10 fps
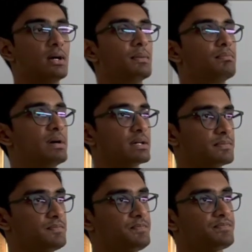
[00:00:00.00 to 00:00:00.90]
But
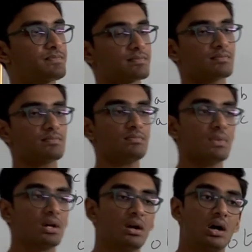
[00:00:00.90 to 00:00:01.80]

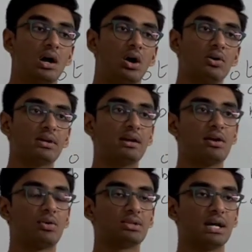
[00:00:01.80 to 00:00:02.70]
how can you
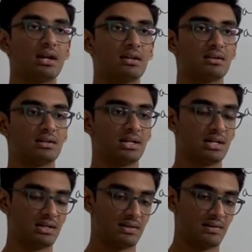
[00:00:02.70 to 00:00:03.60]
know that
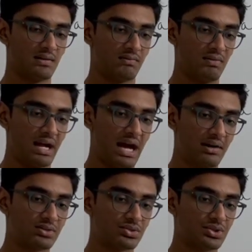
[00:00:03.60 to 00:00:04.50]
we
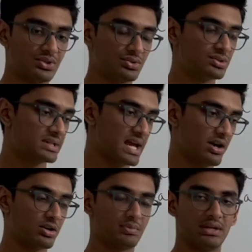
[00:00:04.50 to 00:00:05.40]
have to use A
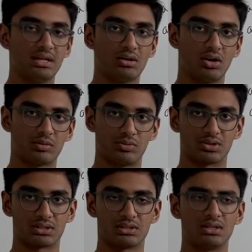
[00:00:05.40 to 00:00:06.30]
or B or both?
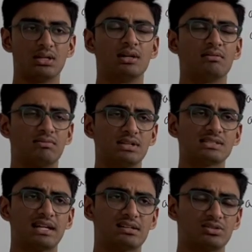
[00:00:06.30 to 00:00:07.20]
First,
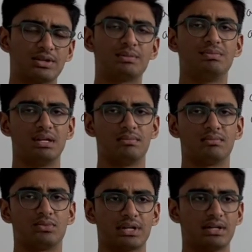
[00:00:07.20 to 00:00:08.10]
let's look at B.
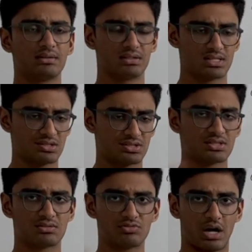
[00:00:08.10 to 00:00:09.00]
Okay,
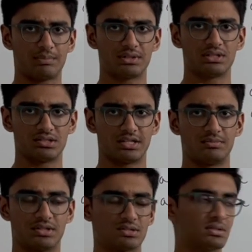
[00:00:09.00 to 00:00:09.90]
swapping these
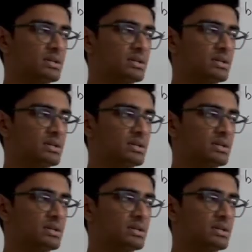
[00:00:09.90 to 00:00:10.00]
elements.